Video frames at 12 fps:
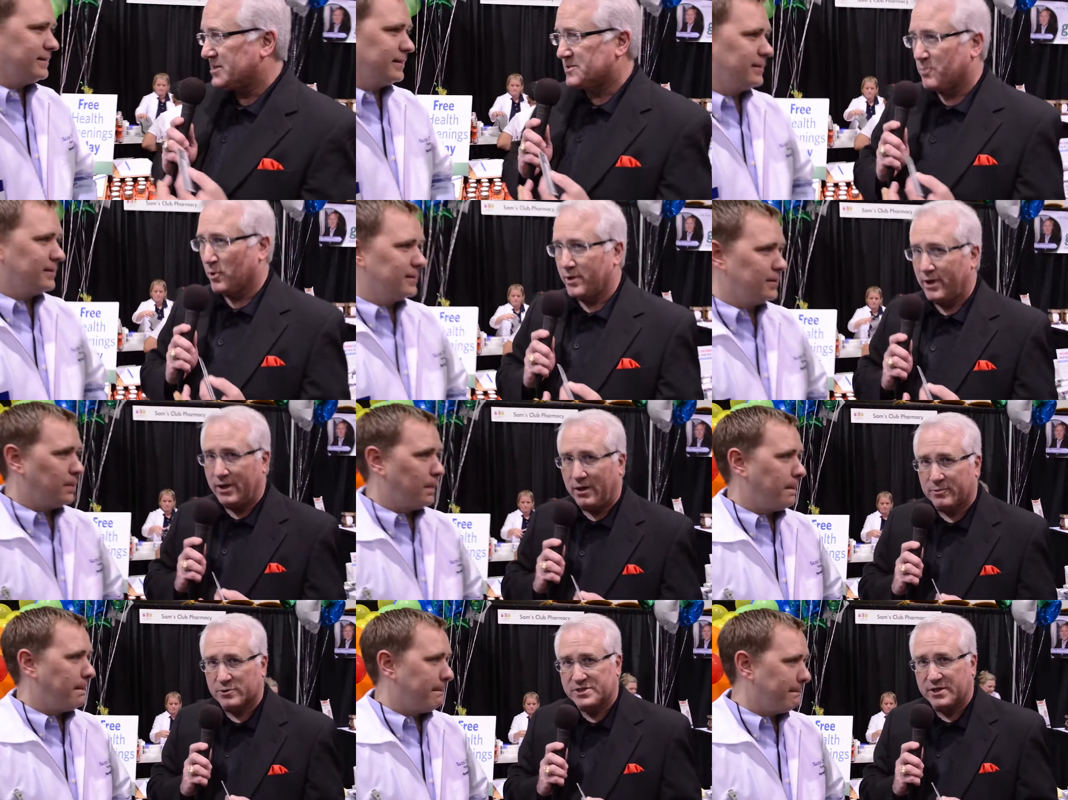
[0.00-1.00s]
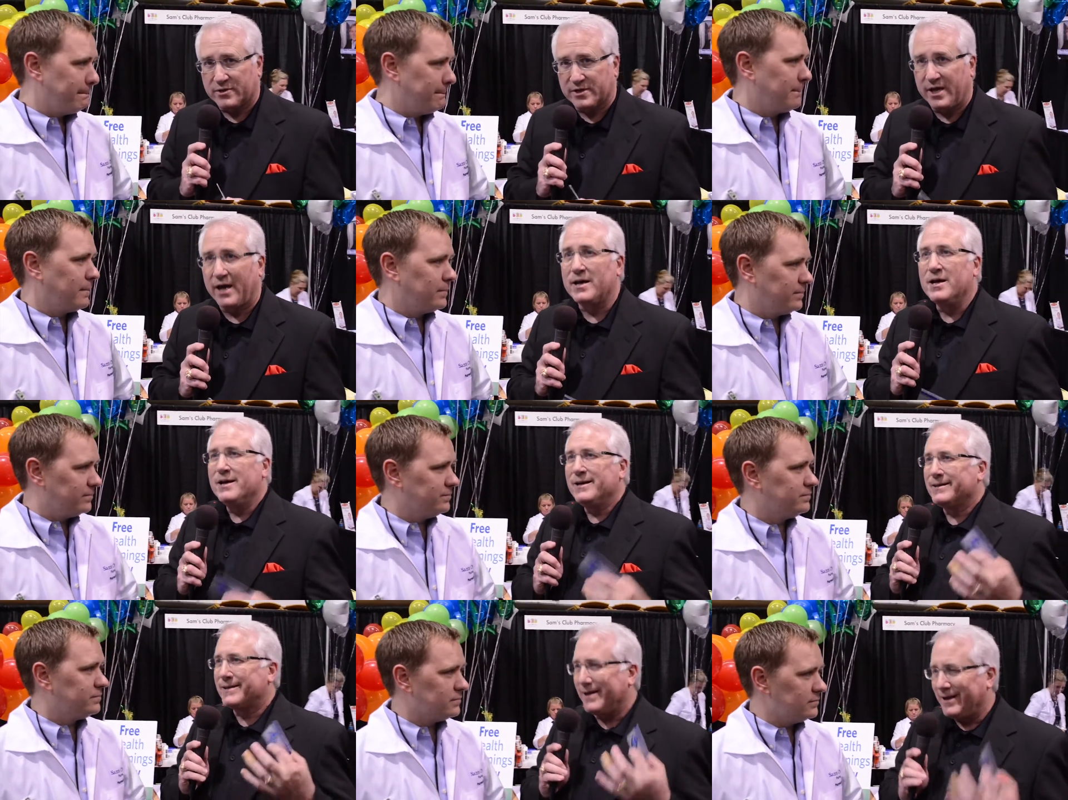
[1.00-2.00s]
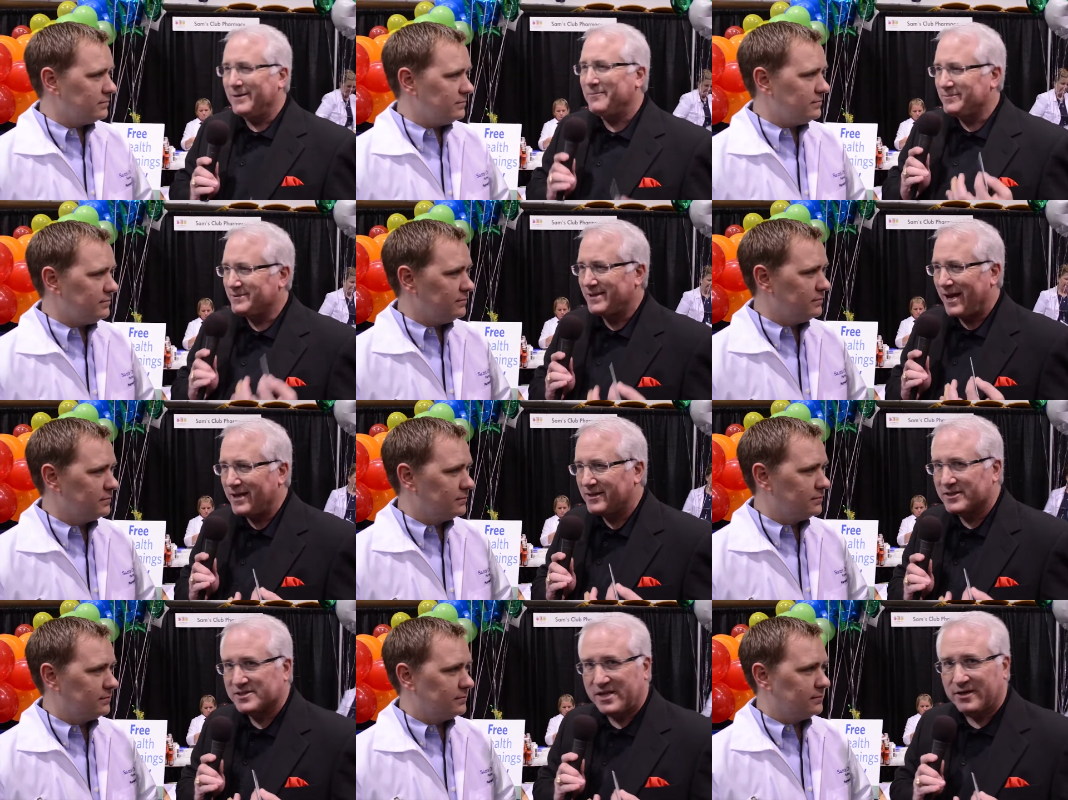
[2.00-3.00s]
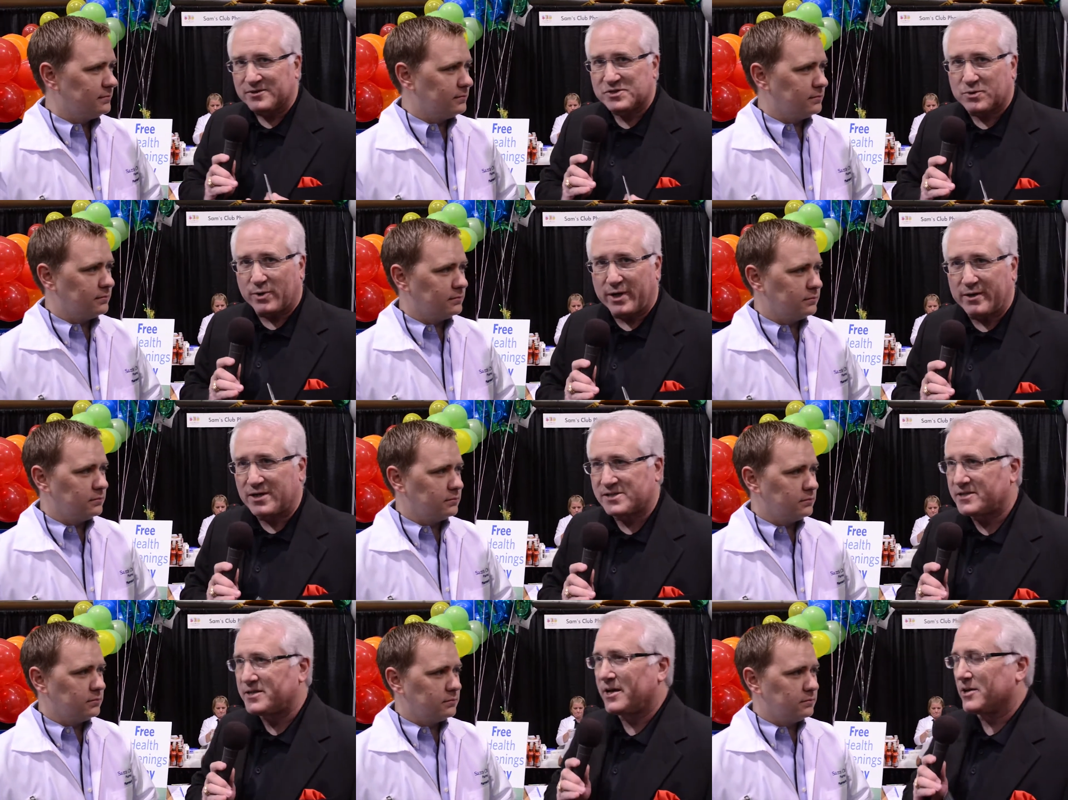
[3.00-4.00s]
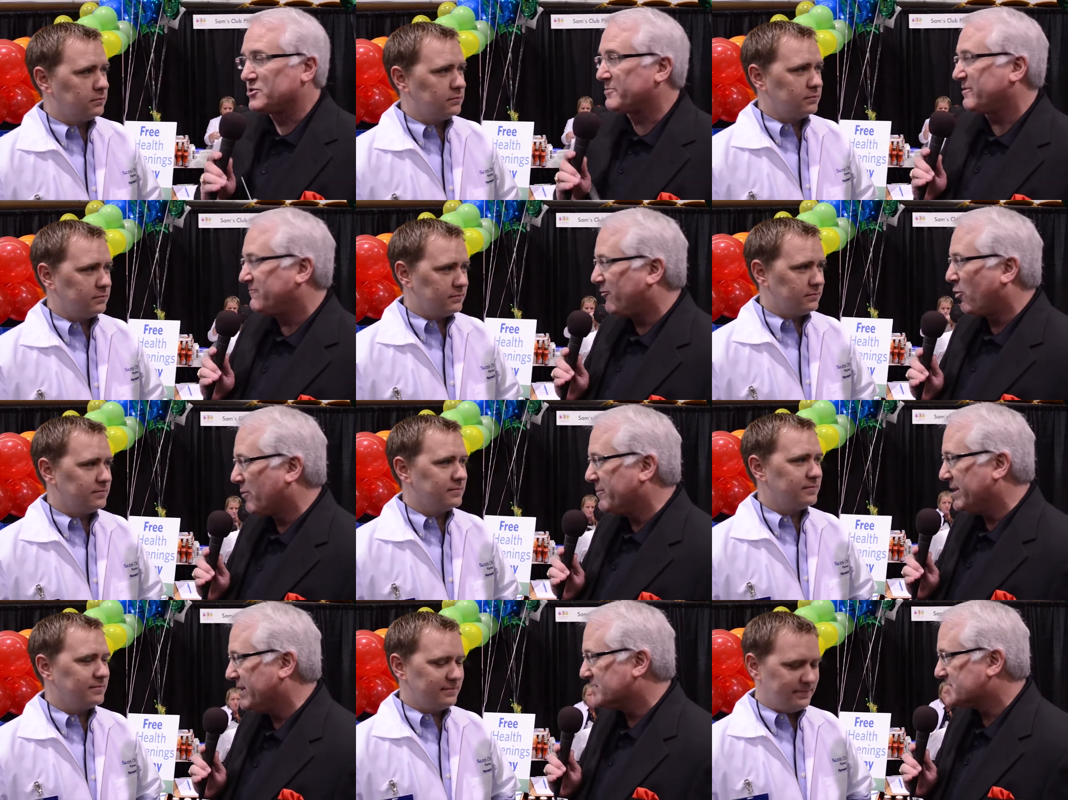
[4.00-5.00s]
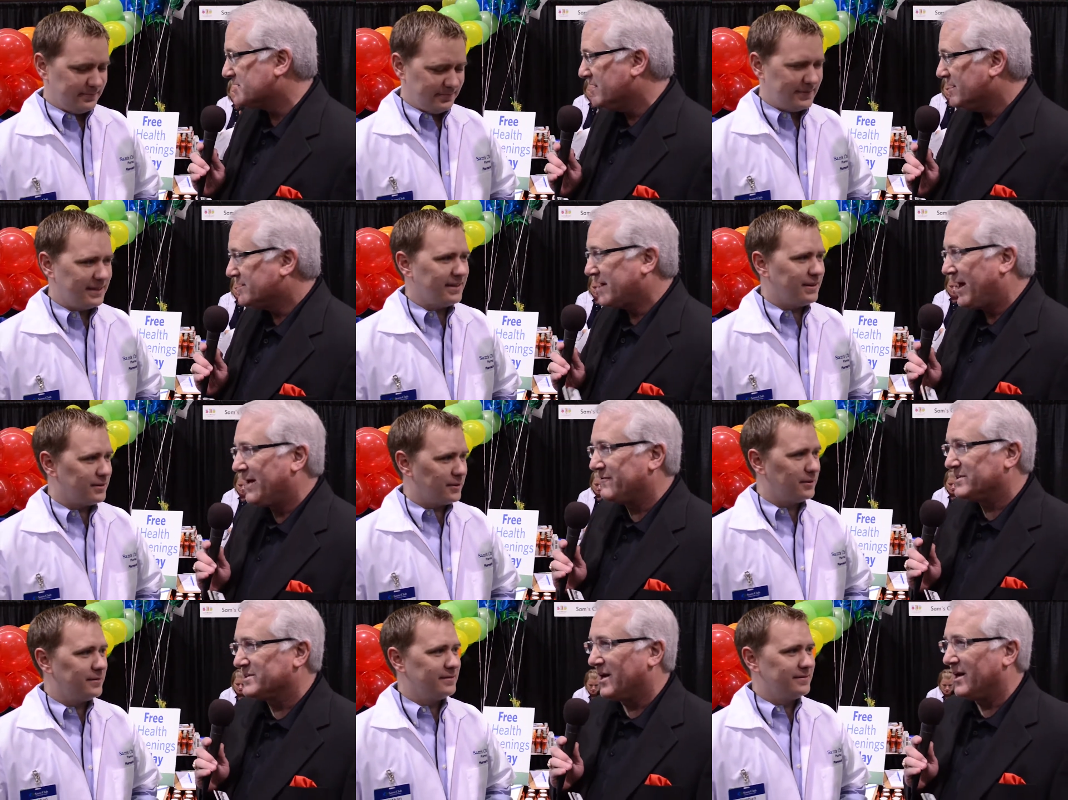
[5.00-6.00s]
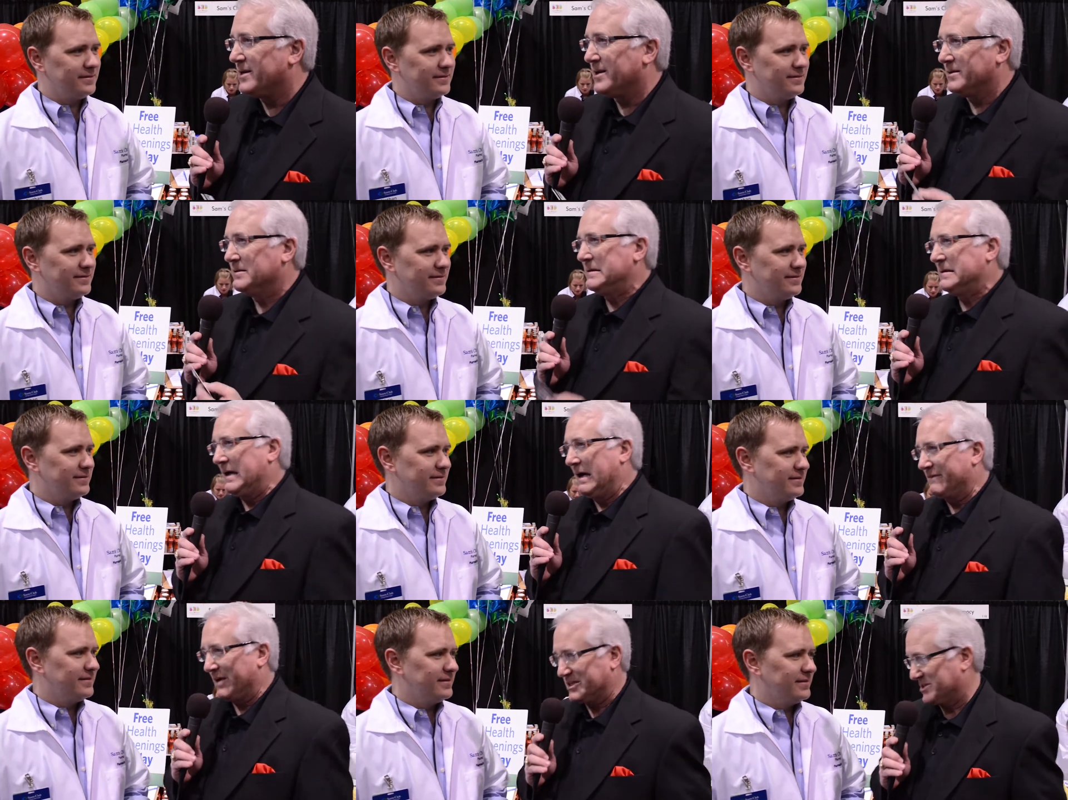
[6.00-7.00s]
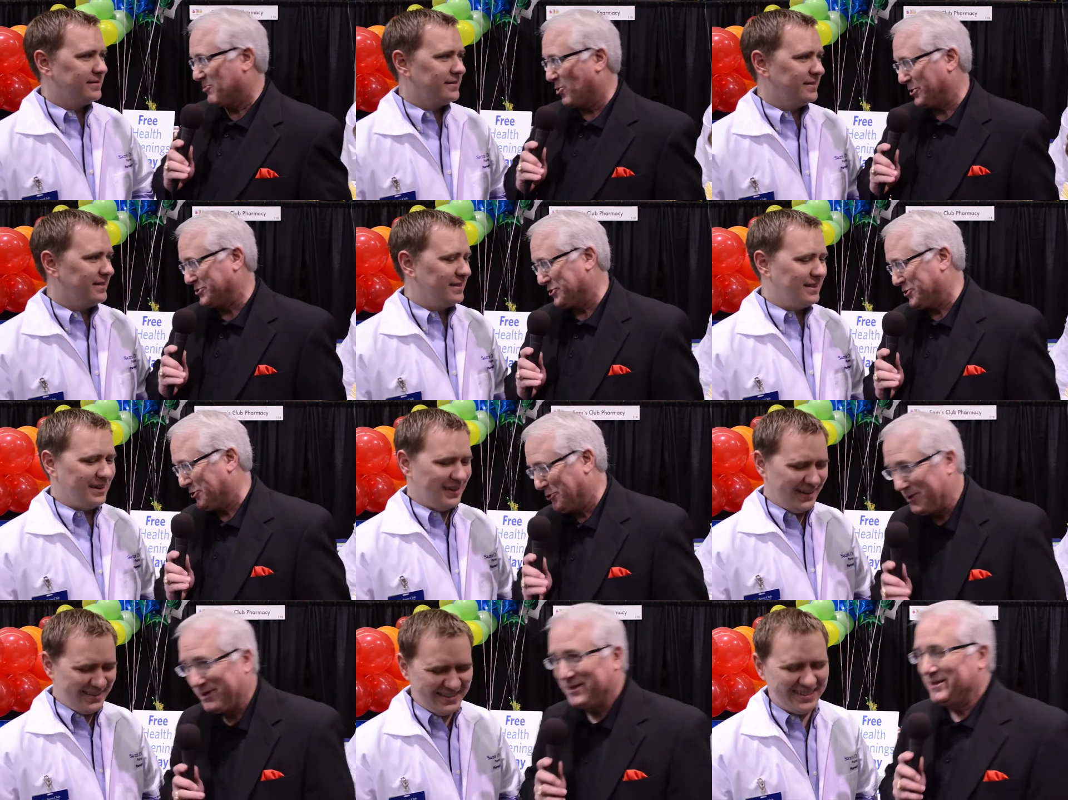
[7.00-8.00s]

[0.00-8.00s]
Speaker 1: expert helpers here today. Come take this health screening, because I tell you, it took me four minutes to have it done, and I've got some work to do.